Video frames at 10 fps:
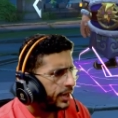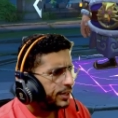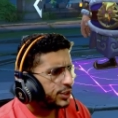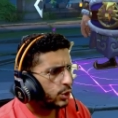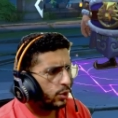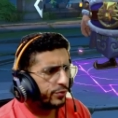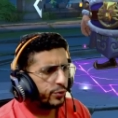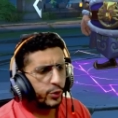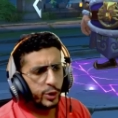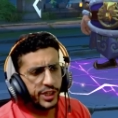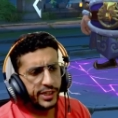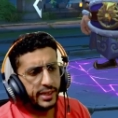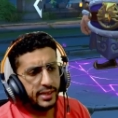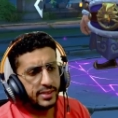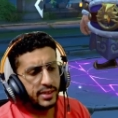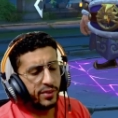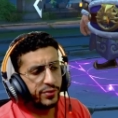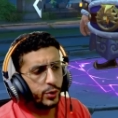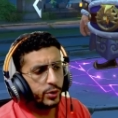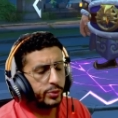So for Jinkies, if
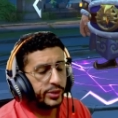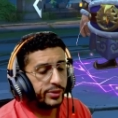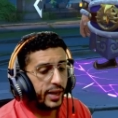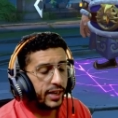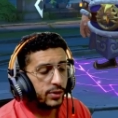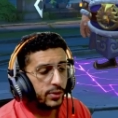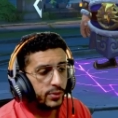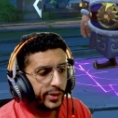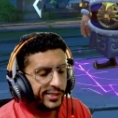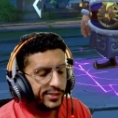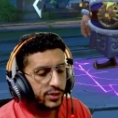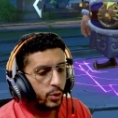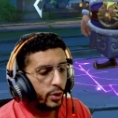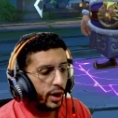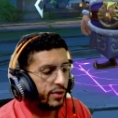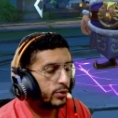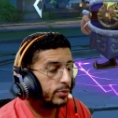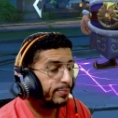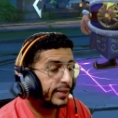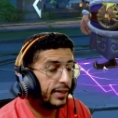you're relying on crits or if you're
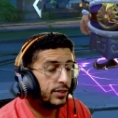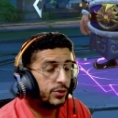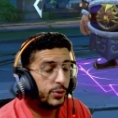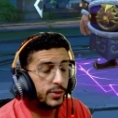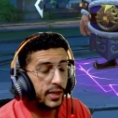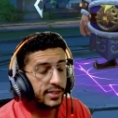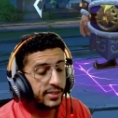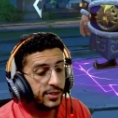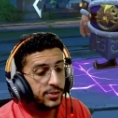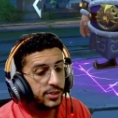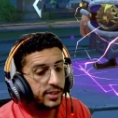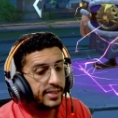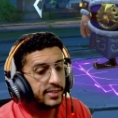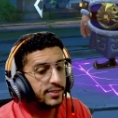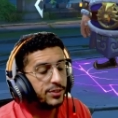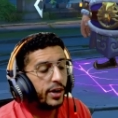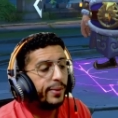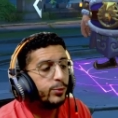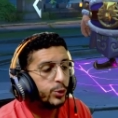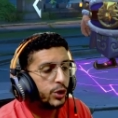planning to use a skill such as Time
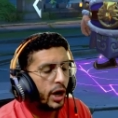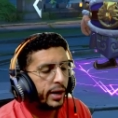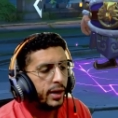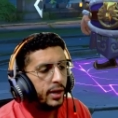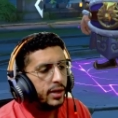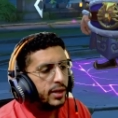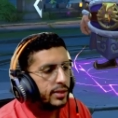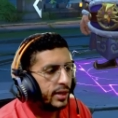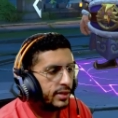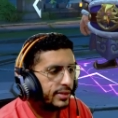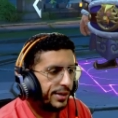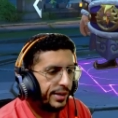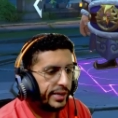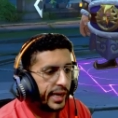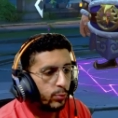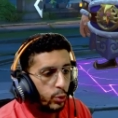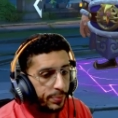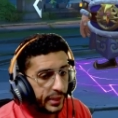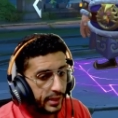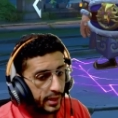to Shine, then Deadly Aim will be